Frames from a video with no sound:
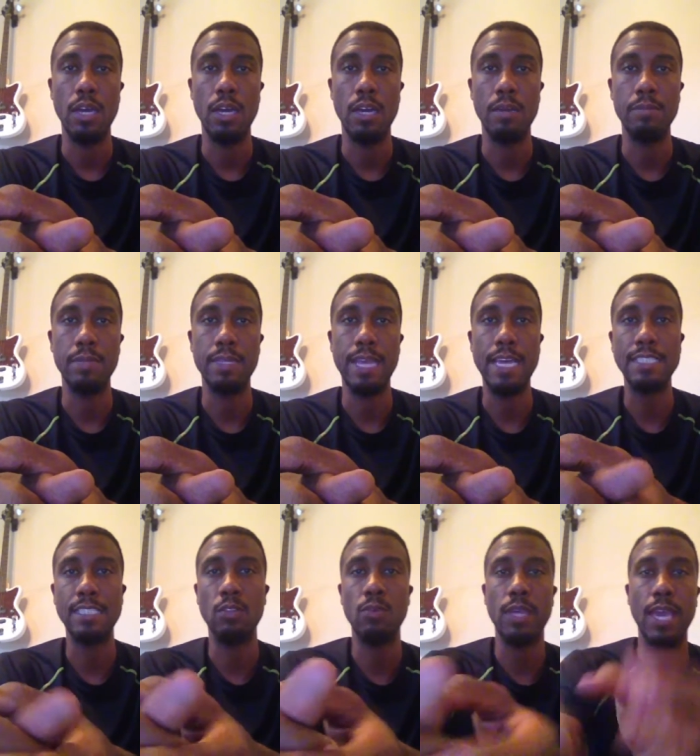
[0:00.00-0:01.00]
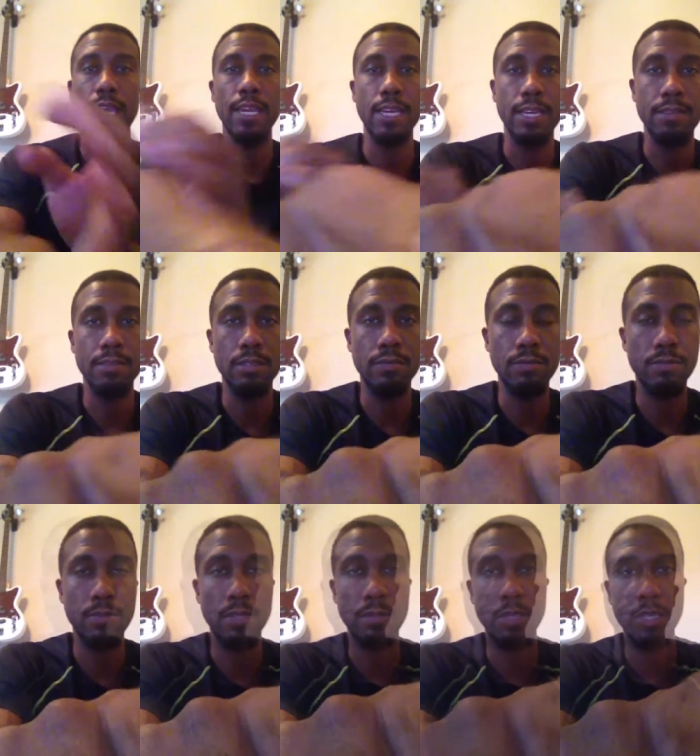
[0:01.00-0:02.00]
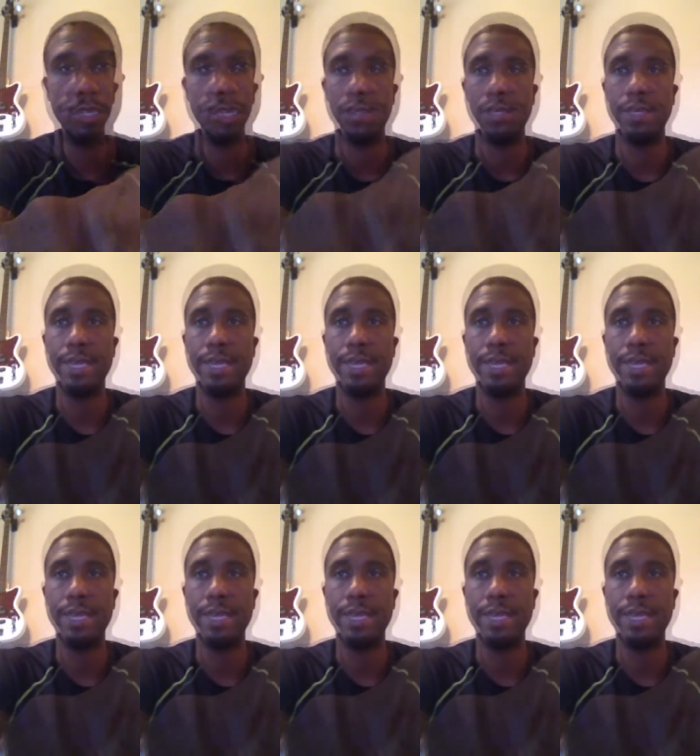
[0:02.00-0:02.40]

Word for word: and that's located in. Let me look it up.